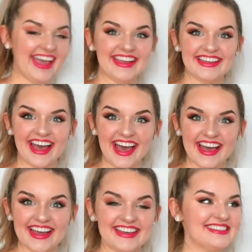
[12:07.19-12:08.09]
And
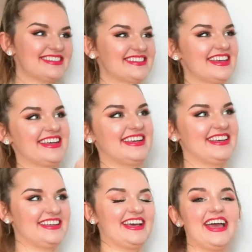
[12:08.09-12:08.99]
guys,
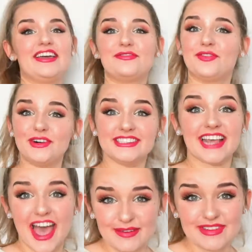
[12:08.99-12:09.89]
a full
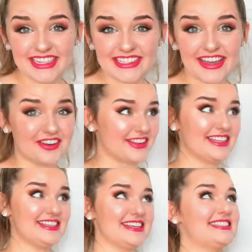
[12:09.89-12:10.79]
10 minutes later,
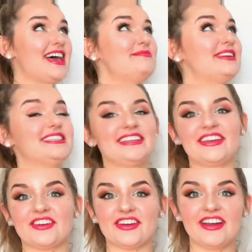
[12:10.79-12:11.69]
that's it, 10 minutes
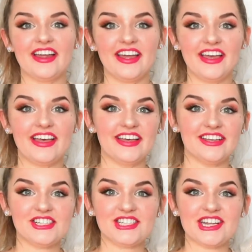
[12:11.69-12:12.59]
later,
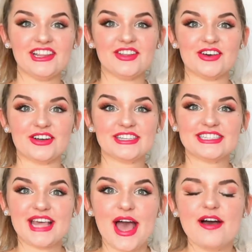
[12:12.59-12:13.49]
she
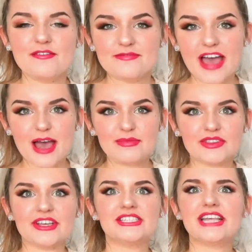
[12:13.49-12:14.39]
looks
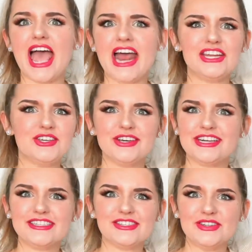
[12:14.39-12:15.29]
fabulous and
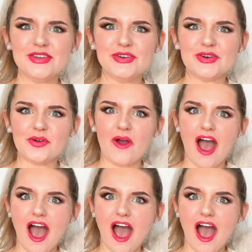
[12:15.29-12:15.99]
good as new.